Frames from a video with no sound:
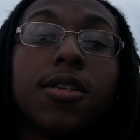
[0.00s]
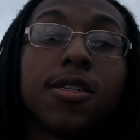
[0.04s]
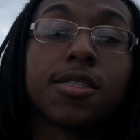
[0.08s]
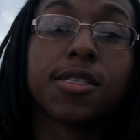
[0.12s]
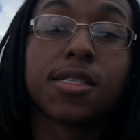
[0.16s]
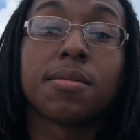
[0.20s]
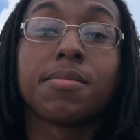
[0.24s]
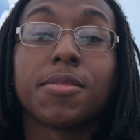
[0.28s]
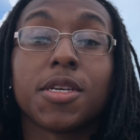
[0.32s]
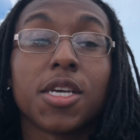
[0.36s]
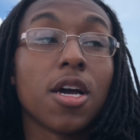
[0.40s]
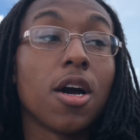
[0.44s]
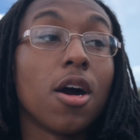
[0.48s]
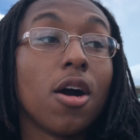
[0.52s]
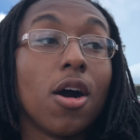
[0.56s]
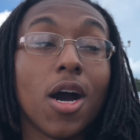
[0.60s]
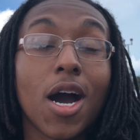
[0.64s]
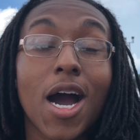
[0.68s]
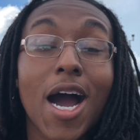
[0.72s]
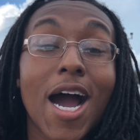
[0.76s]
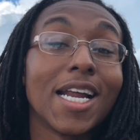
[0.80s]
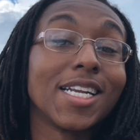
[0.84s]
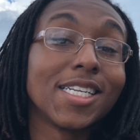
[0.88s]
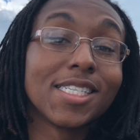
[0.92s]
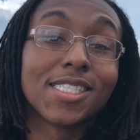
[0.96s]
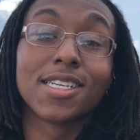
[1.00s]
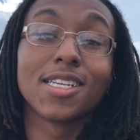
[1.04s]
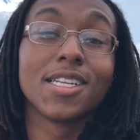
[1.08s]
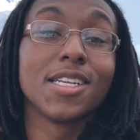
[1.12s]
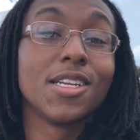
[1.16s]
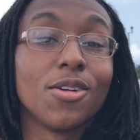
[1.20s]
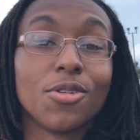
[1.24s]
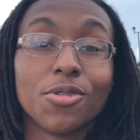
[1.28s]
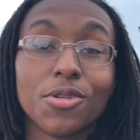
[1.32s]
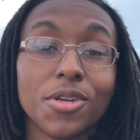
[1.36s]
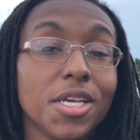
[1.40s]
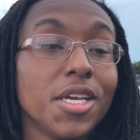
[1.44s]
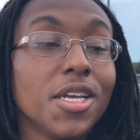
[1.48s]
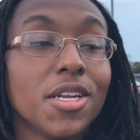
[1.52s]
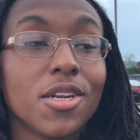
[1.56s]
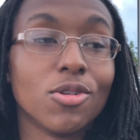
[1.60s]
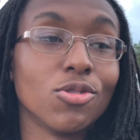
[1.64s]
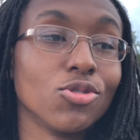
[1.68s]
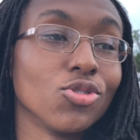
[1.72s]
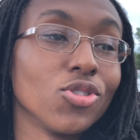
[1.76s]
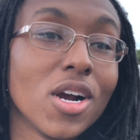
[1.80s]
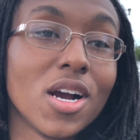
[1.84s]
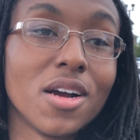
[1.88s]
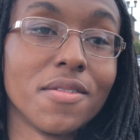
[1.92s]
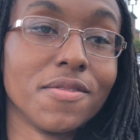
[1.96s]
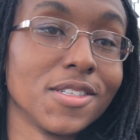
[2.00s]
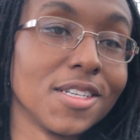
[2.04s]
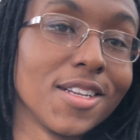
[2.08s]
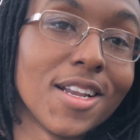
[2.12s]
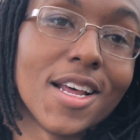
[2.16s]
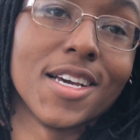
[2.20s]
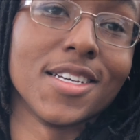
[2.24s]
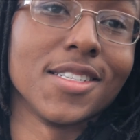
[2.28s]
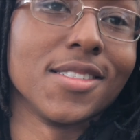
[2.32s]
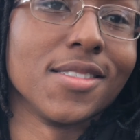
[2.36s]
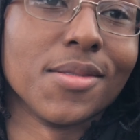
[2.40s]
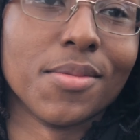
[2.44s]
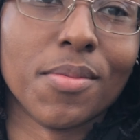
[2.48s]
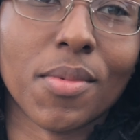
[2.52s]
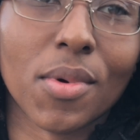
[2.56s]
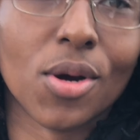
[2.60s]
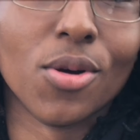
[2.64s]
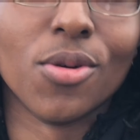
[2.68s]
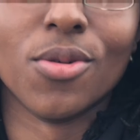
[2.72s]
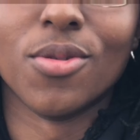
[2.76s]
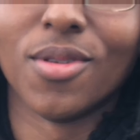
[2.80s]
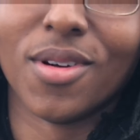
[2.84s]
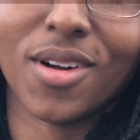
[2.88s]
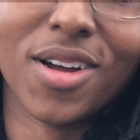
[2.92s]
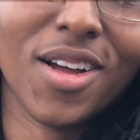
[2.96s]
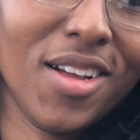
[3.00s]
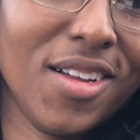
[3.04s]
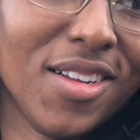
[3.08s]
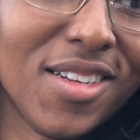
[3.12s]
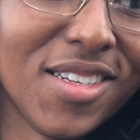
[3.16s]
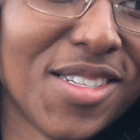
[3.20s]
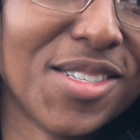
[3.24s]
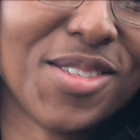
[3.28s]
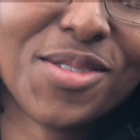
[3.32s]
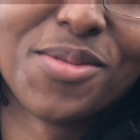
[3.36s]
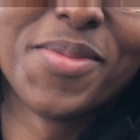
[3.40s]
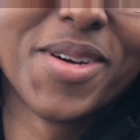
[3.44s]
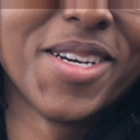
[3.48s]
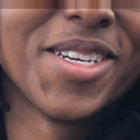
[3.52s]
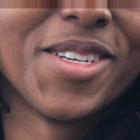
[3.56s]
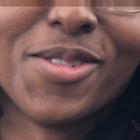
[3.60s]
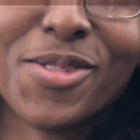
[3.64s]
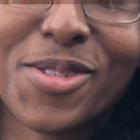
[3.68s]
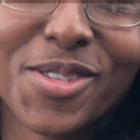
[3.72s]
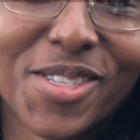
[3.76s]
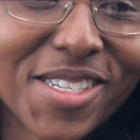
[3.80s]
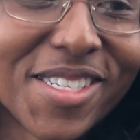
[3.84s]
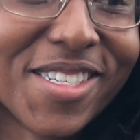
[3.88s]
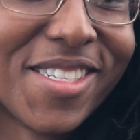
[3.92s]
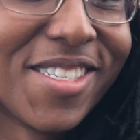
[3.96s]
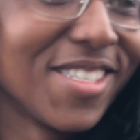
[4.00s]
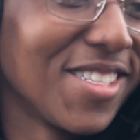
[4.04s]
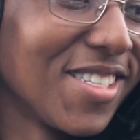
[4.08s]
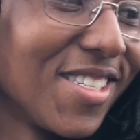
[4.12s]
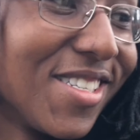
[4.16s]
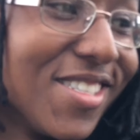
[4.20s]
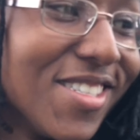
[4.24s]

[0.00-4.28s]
Some of y'all honestly don't need no driver's license, bro. This don't make no sense.